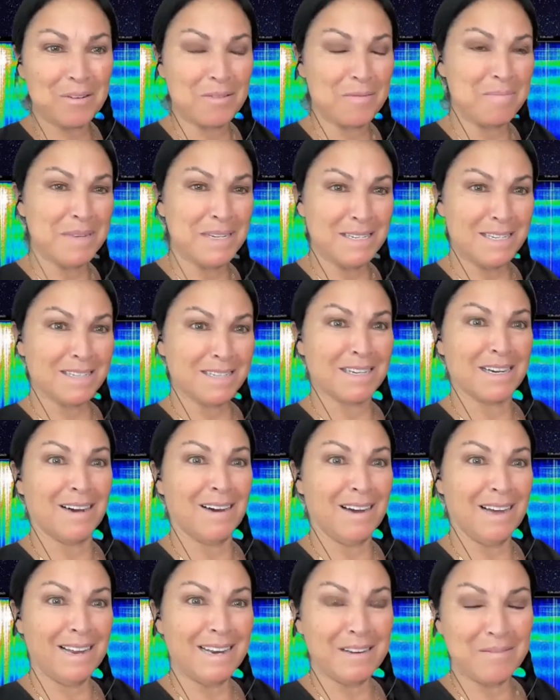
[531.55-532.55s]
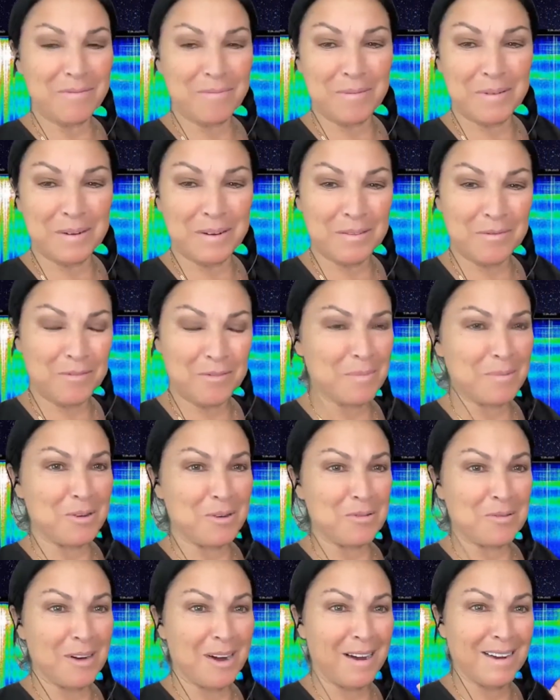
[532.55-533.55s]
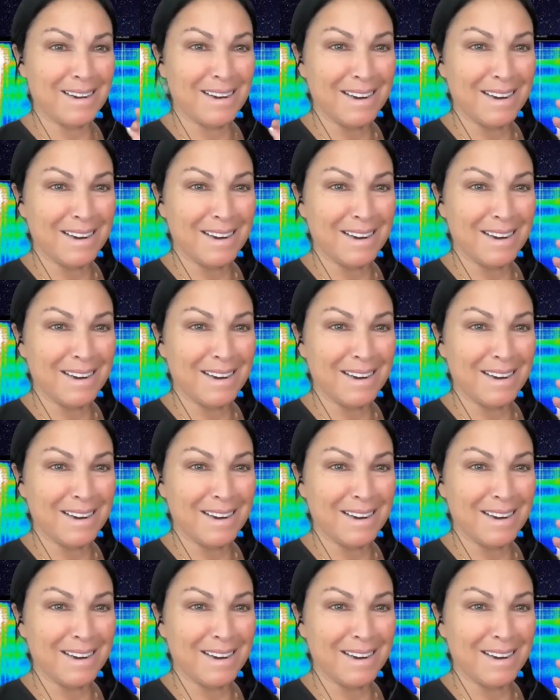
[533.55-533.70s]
Minticon and from Orion,